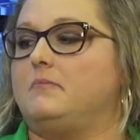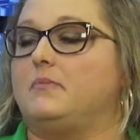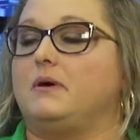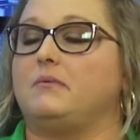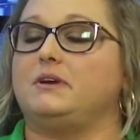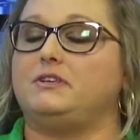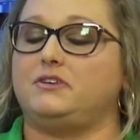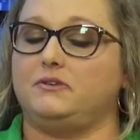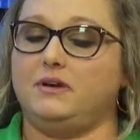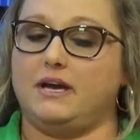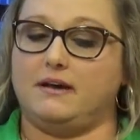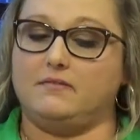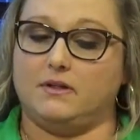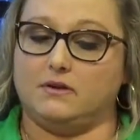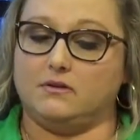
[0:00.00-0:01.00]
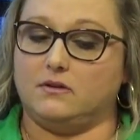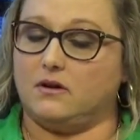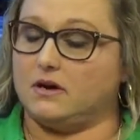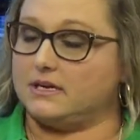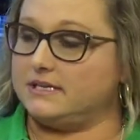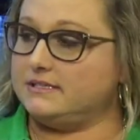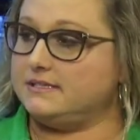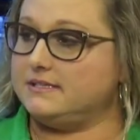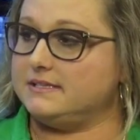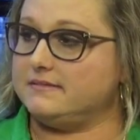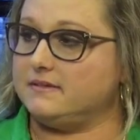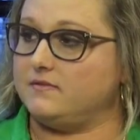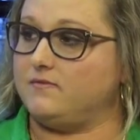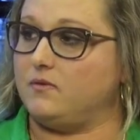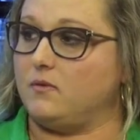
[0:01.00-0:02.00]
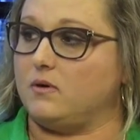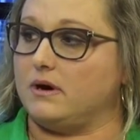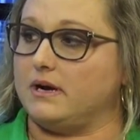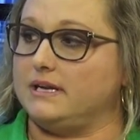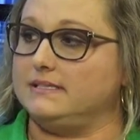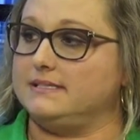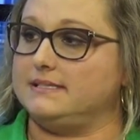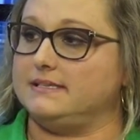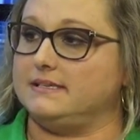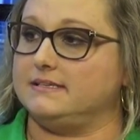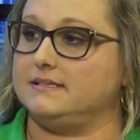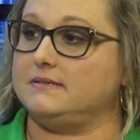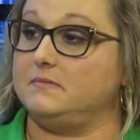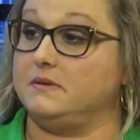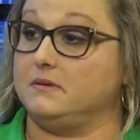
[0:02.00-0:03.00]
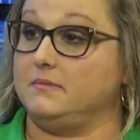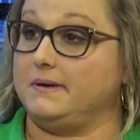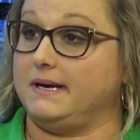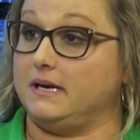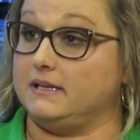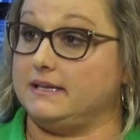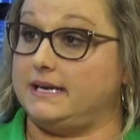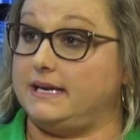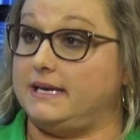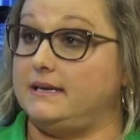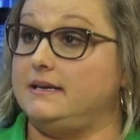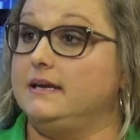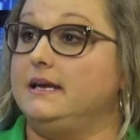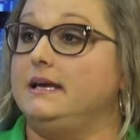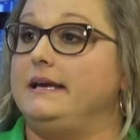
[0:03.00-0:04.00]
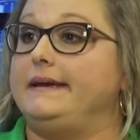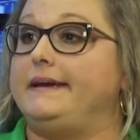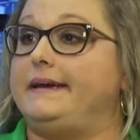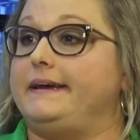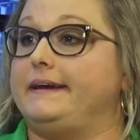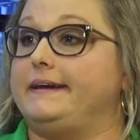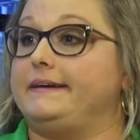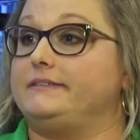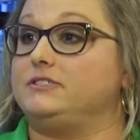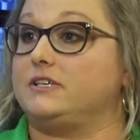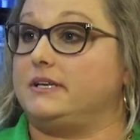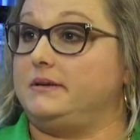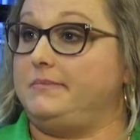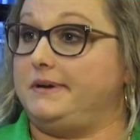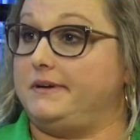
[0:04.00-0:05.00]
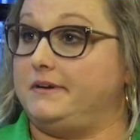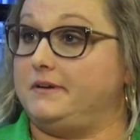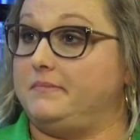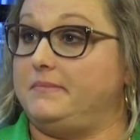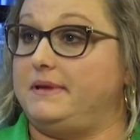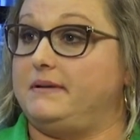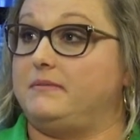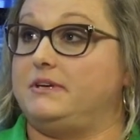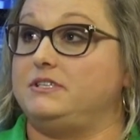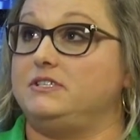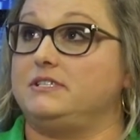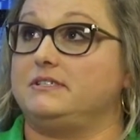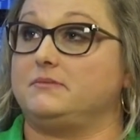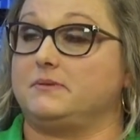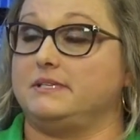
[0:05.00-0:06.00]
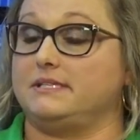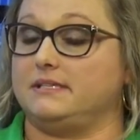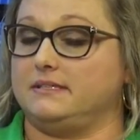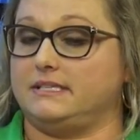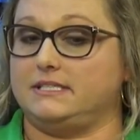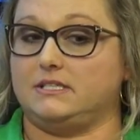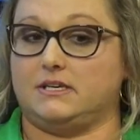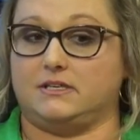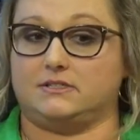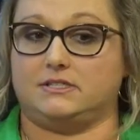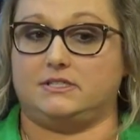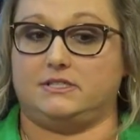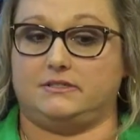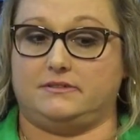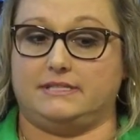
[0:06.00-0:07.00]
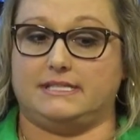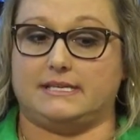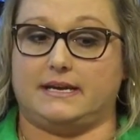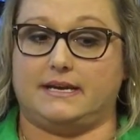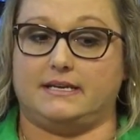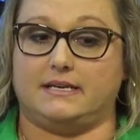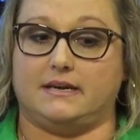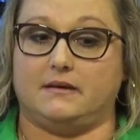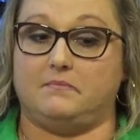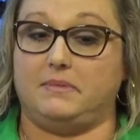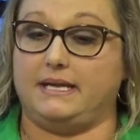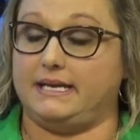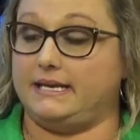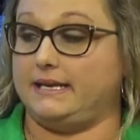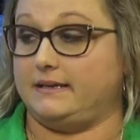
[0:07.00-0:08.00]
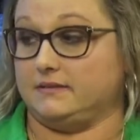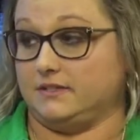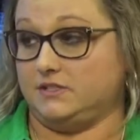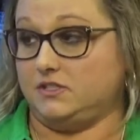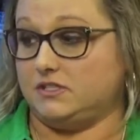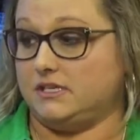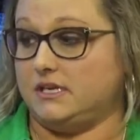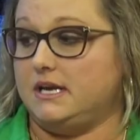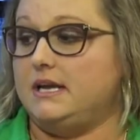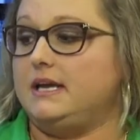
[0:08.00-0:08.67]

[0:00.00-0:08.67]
But we do have local artists, for instance, Bill Polly and Johnny Pope, and we just recently talked to and signed up Penny English.